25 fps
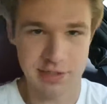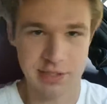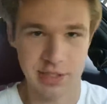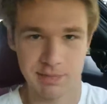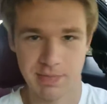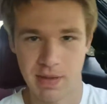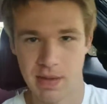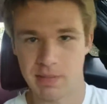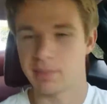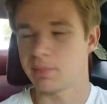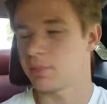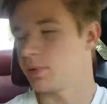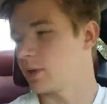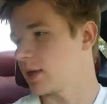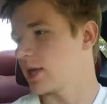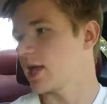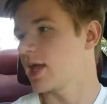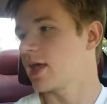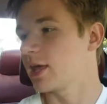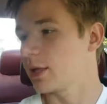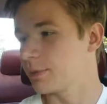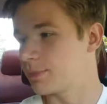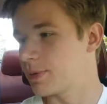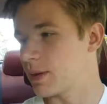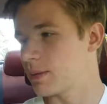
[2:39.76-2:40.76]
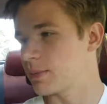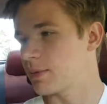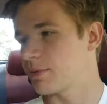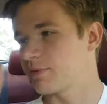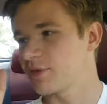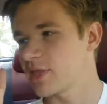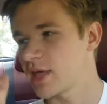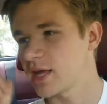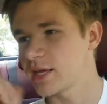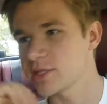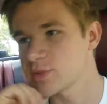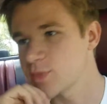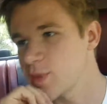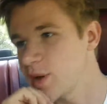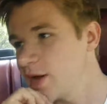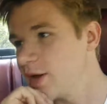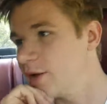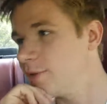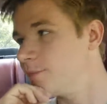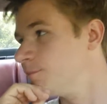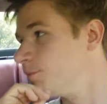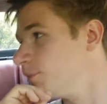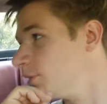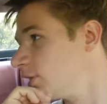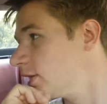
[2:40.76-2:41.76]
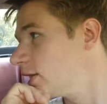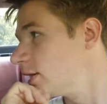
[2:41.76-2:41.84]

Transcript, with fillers: of course he'll pay me, he'll pay me for that as well.